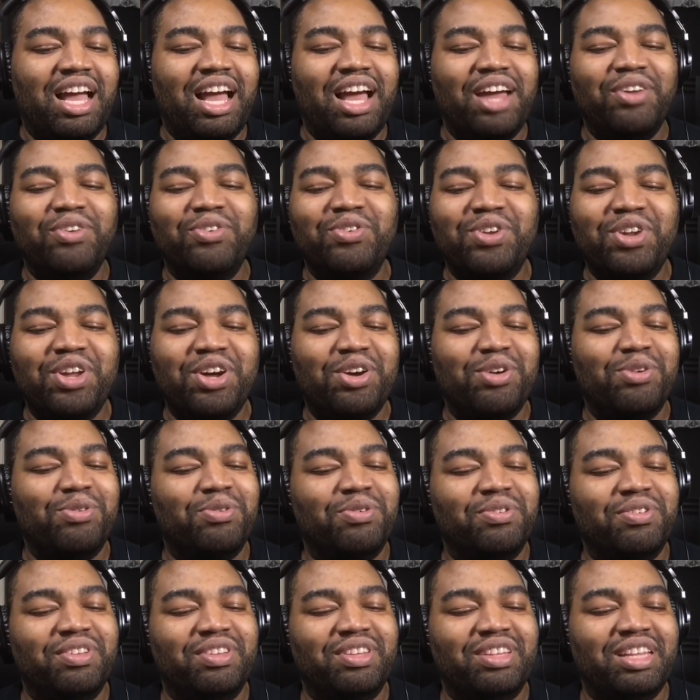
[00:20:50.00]
I don't
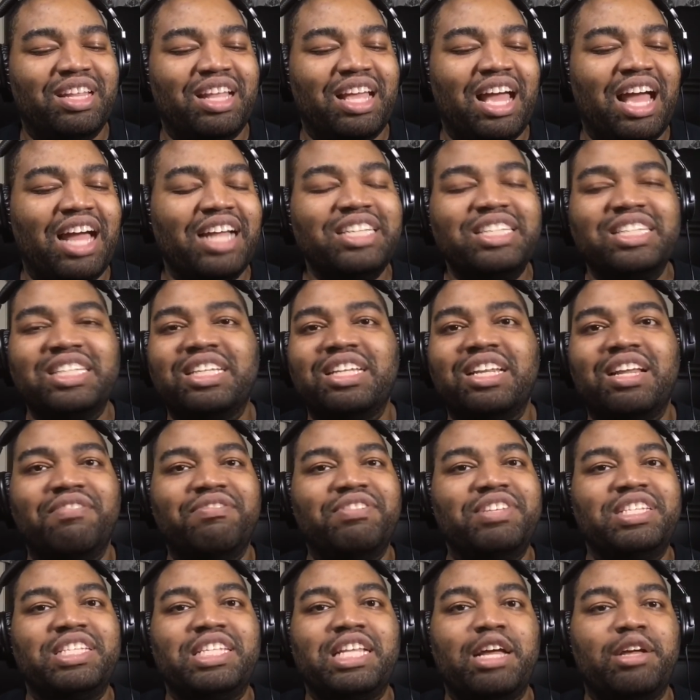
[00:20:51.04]
know. I just
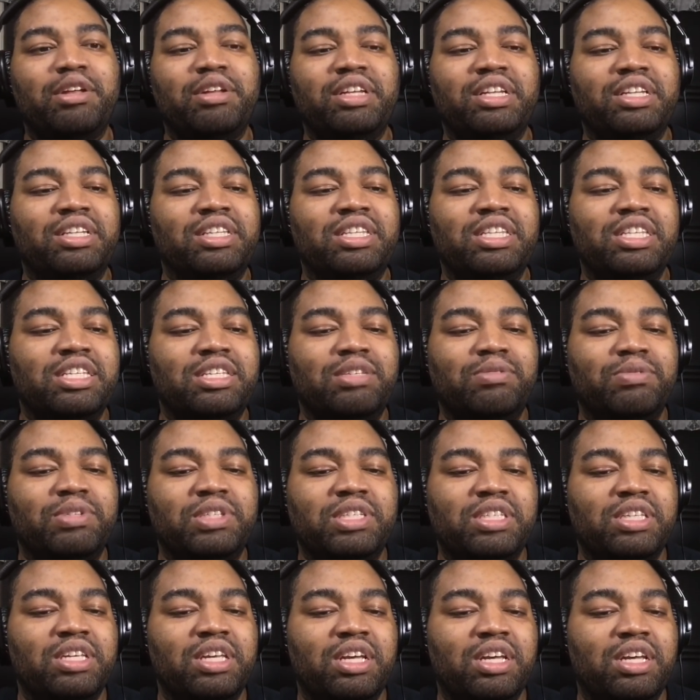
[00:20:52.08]
love this. This
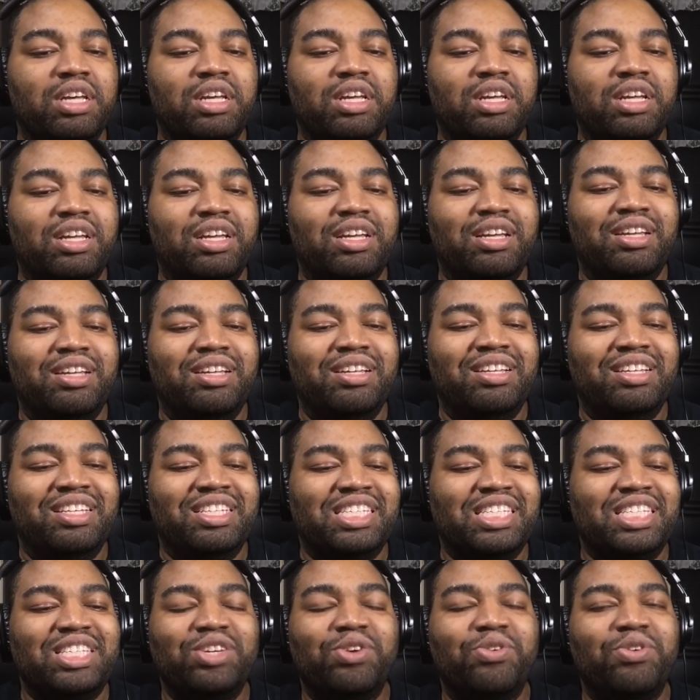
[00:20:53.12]
was
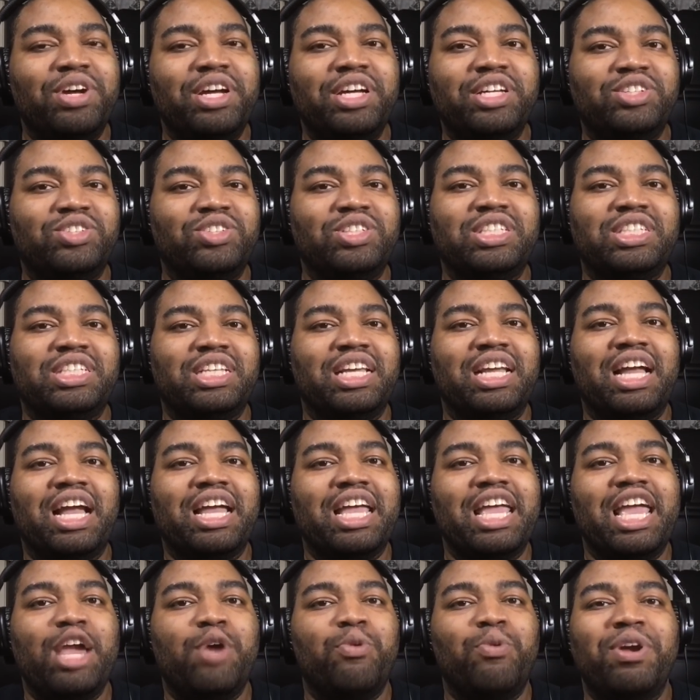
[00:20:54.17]
so interesting. I
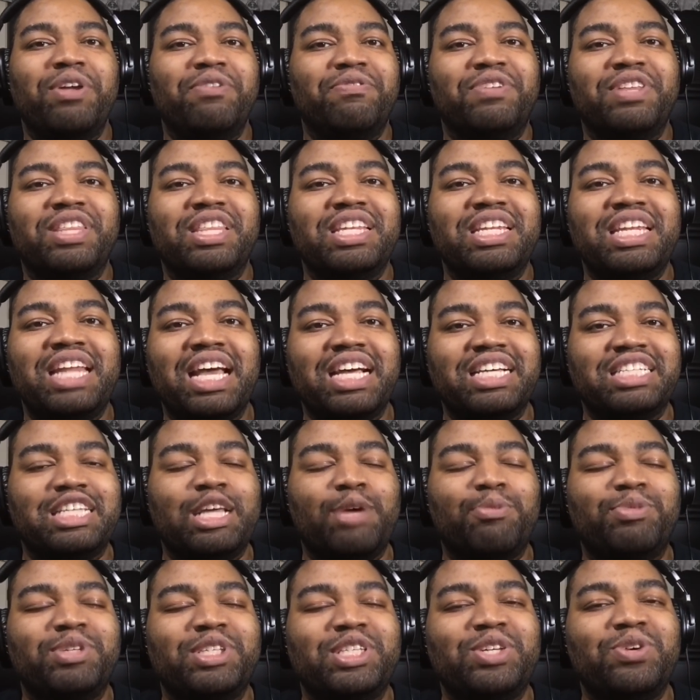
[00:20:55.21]
can't wait for the next
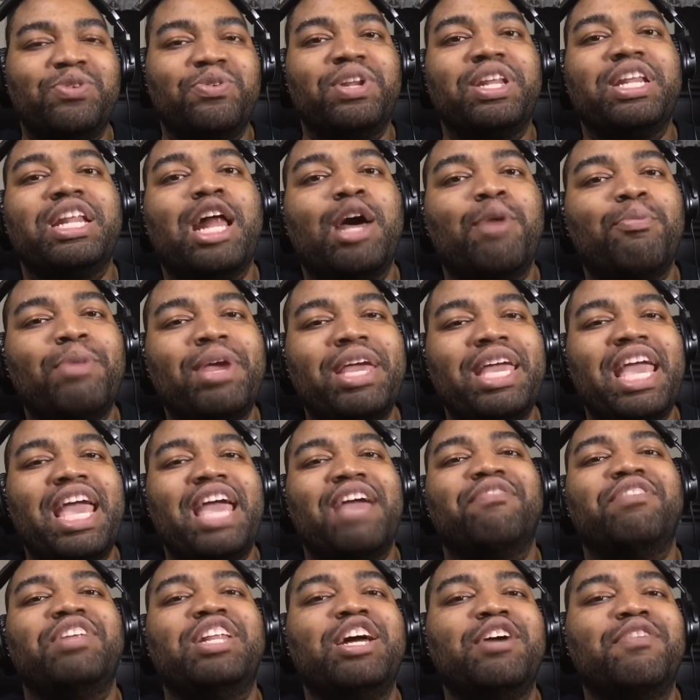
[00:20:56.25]
episode, and I may
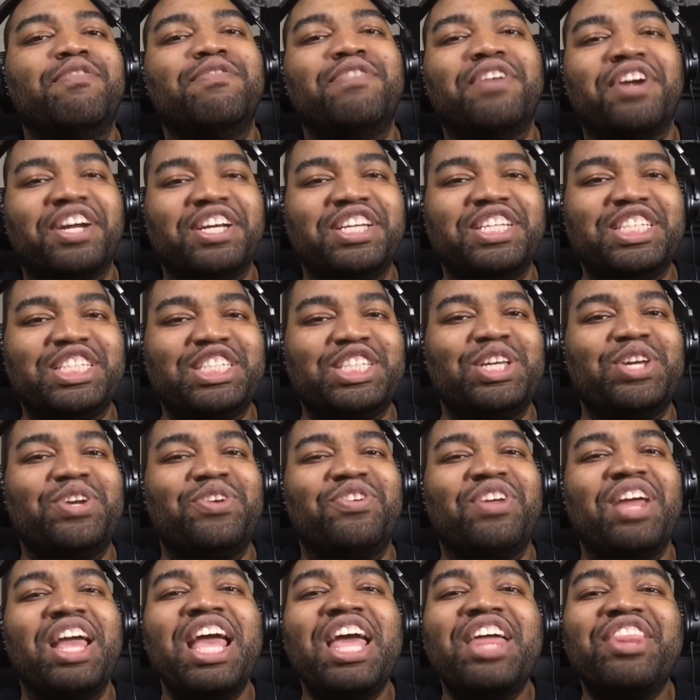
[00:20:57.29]
have it up very
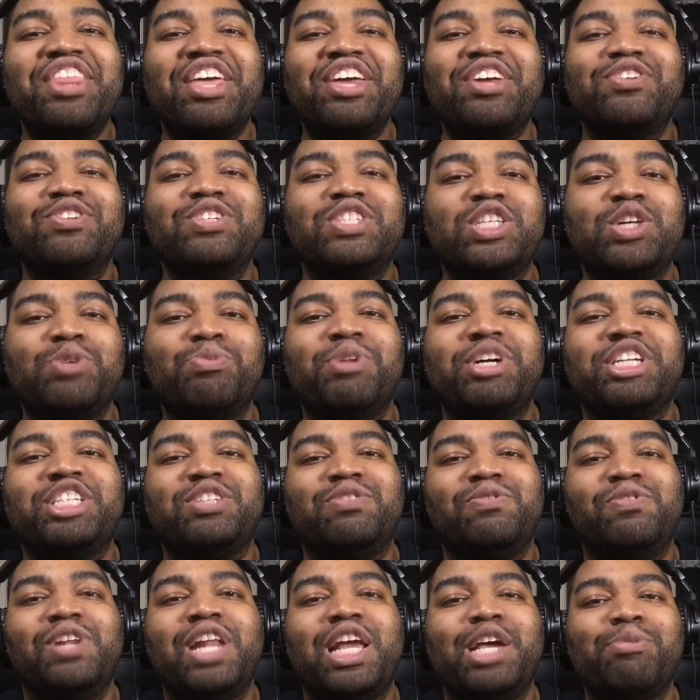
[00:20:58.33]
soon. Thank you so
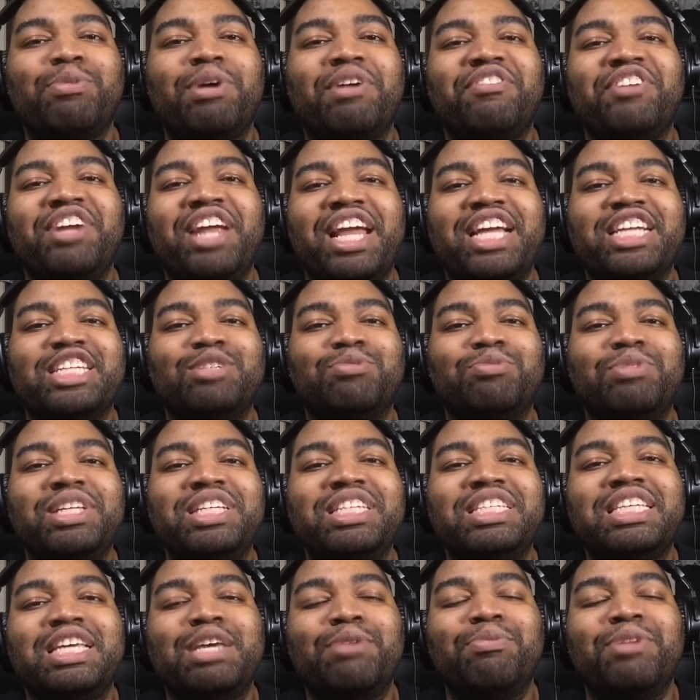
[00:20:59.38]
much. If you like my reaction,
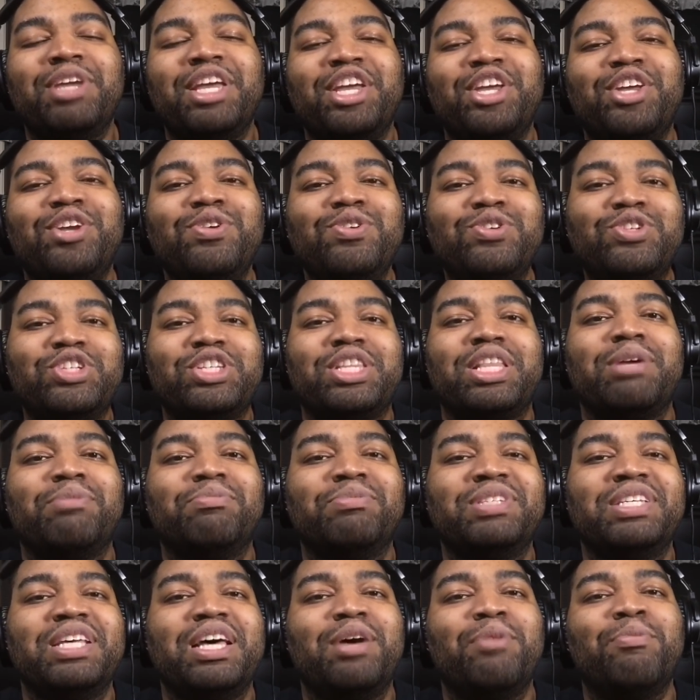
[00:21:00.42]
please give me a huge
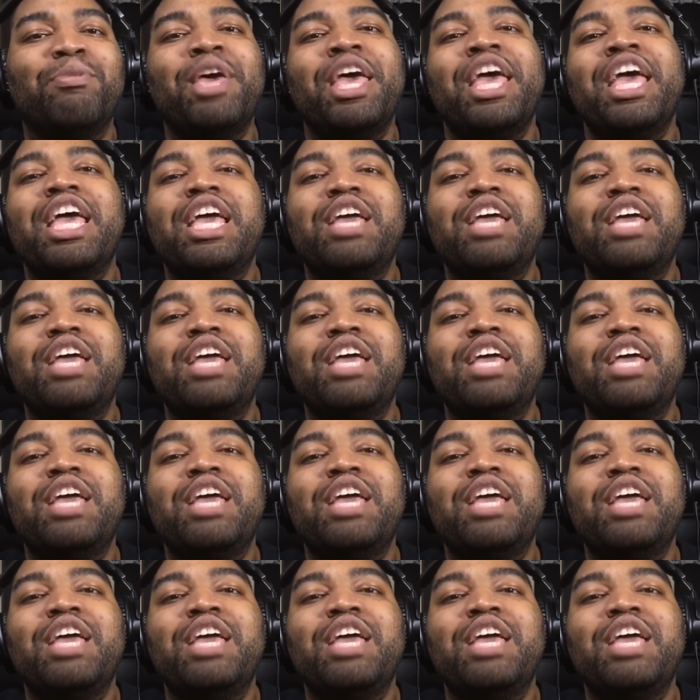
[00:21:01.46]
thumbs up.